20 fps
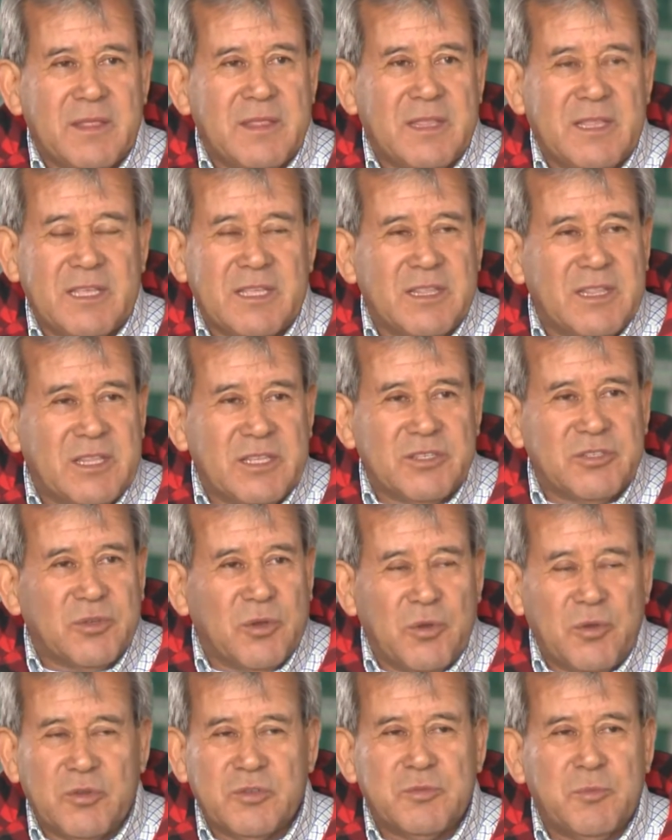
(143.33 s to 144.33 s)
the, the
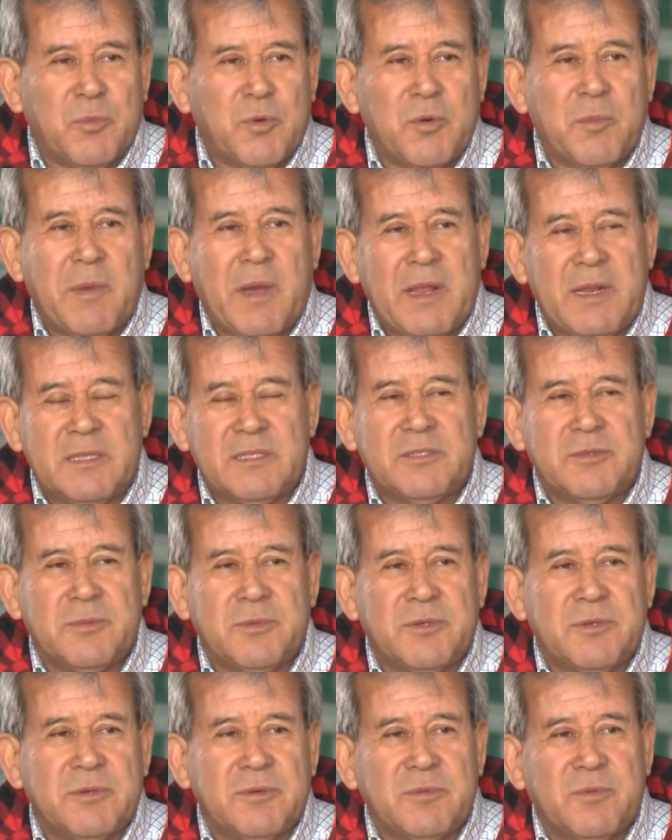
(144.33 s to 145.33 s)
soil is more
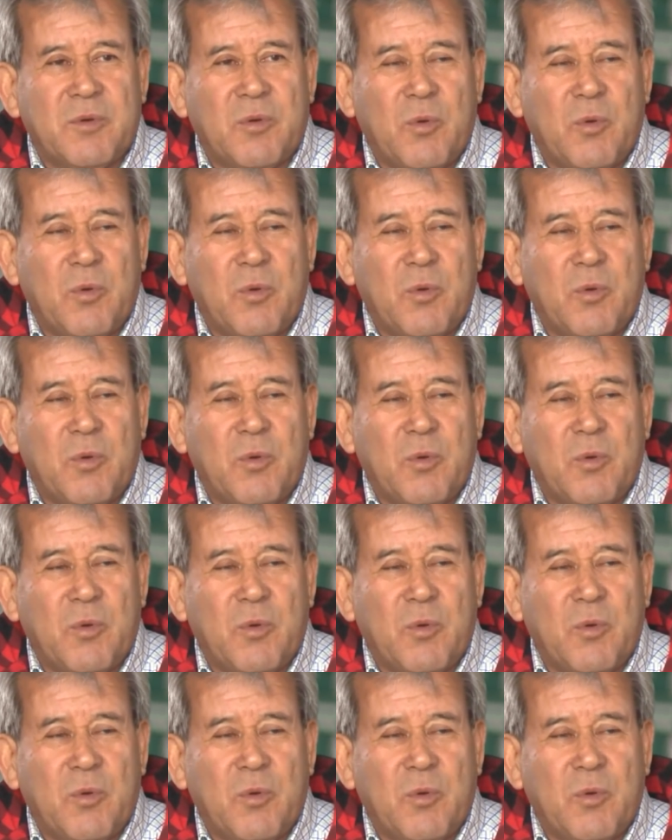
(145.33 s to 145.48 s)
manageable.